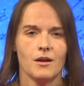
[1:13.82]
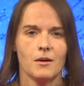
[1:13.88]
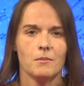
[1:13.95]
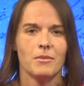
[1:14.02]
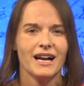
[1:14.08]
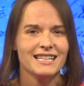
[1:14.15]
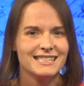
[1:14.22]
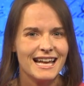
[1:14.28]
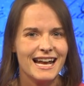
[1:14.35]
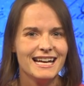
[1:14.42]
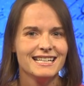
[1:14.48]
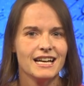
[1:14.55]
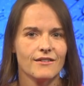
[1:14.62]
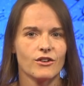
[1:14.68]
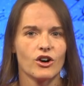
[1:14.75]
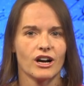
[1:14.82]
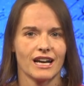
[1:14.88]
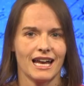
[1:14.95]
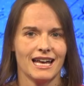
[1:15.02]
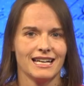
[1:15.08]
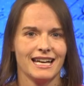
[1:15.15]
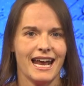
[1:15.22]
By saying never
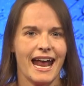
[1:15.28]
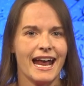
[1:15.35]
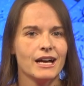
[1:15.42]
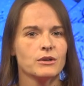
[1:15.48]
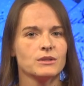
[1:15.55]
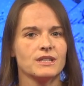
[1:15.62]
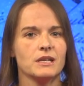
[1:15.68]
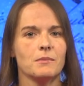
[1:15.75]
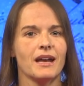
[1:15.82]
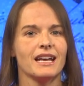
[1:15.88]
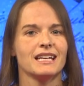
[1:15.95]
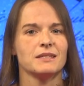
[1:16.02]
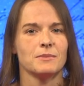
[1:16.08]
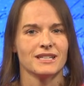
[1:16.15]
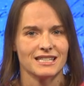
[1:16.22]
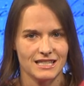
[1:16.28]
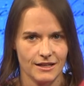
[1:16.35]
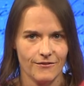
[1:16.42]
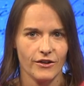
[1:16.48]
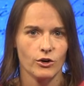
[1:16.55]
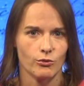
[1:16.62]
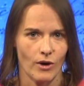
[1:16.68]
again, A O C made a
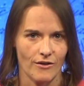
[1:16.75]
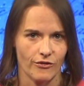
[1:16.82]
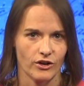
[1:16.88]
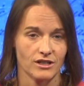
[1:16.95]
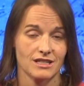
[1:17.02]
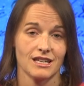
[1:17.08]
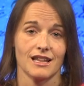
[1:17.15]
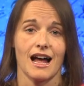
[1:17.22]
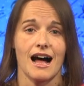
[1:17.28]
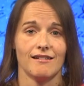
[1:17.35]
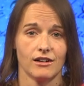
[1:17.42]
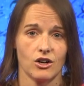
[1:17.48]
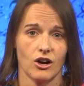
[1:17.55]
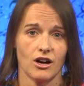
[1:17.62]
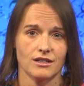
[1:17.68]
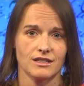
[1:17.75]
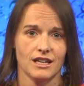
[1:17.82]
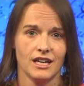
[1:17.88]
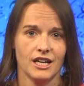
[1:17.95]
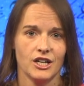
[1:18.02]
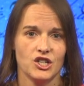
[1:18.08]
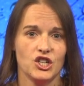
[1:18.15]
specific reference to the Holocaust.
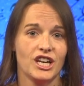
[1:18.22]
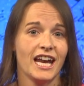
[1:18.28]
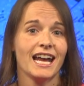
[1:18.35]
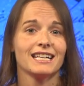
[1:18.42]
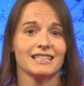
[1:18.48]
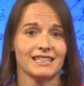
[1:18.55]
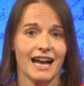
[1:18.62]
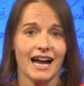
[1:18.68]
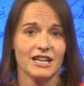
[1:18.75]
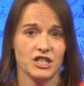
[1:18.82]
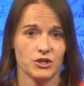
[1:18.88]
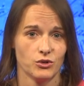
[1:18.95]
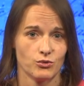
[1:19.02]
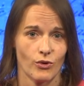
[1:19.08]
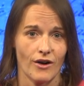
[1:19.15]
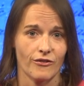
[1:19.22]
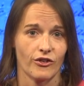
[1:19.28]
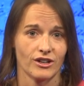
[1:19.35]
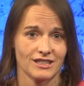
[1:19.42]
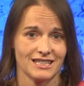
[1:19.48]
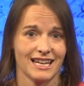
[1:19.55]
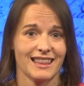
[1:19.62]
She can't deny she was
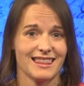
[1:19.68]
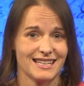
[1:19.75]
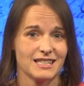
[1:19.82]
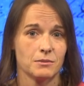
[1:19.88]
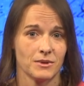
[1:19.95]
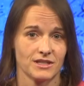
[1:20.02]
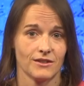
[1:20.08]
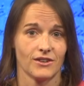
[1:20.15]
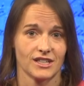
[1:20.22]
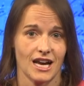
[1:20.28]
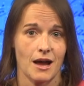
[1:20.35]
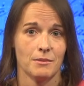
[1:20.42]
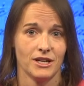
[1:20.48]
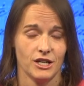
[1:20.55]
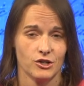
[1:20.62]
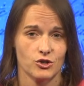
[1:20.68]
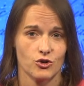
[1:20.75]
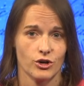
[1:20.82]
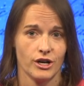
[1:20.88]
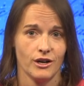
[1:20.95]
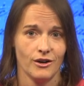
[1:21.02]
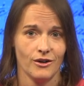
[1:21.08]
referencing this specific time in
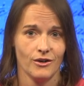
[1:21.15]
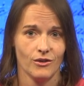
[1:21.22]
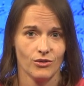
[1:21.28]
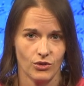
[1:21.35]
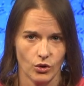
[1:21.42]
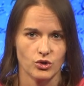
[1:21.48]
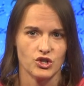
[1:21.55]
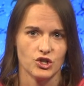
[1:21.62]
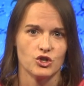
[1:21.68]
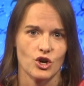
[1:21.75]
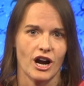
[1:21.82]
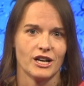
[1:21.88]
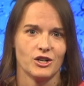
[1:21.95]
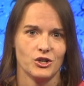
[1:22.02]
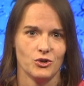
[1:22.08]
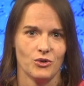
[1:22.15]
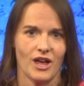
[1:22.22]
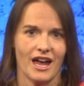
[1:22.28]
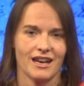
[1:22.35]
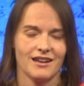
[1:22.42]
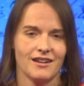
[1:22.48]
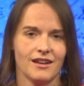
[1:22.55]
history, though she's trying to do
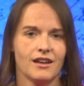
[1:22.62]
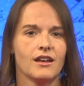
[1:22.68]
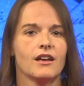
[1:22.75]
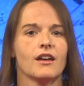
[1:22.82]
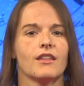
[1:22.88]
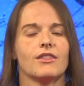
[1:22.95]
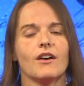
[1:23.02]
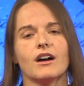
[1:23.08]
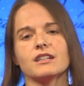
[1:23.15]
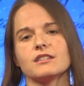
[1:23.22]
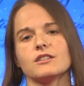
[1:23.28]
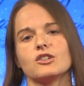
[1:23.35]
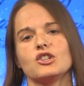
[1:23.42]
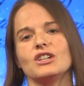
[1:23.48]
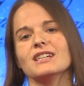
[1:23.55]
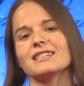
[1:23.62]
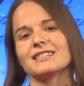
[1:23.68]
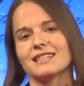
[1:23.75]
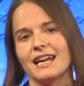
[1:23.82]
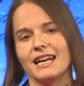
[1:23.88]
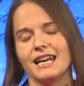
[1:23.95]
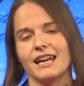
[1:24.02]
that. Thus, she is
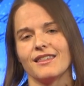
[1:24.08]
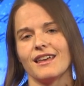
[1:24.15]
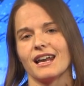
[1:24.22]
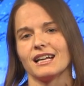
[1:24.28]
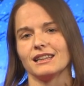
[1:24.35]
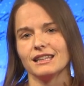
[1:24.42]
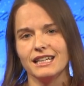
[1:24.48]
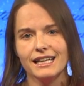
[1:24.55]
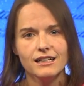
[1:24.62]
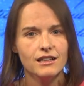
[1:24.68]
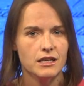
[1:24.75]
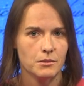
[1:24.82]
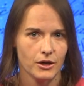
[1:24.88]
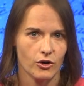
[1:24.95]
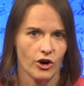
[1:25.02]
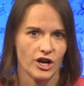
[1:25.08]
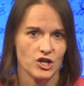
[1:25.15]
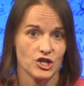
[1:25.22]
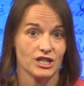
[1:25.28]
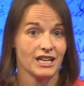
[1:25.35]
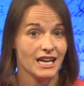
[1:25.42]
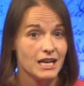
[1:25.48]
stating that illegal
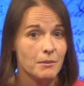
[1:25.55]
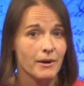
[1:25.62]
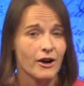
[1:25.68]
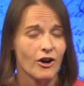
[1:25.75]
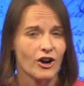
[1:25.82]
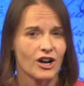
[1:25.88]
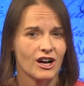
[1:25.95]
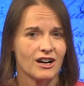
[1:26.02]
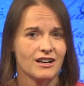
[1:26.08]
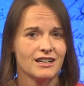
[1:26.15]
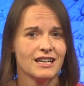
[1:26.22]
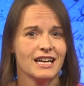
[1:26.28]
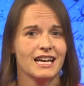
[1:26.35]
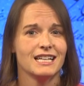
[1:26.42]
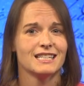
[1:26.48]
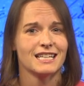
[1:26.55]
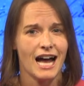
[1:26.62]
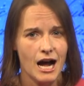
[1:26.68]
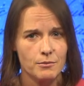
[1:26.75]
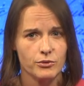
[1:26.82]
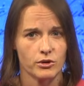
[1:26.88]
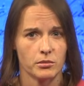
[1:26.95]
immigration in America is
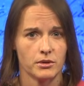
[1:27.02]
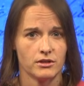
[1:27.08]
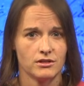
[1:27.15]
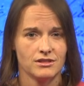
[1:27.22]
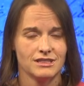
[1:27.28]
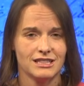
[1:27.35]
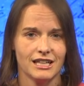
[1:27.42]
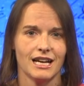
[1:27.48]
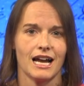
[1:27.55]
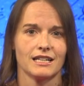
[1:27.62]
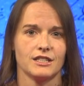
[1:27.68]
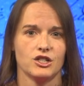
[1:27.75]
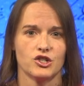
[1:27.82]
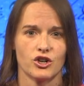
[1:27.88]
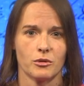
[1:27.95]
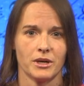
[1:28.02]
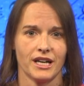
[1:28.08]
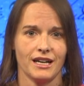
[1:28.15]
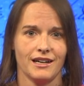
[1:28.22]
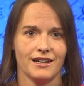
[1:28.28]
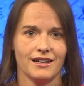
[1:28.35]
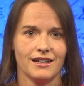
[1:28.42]
comparable to Nazi Germany.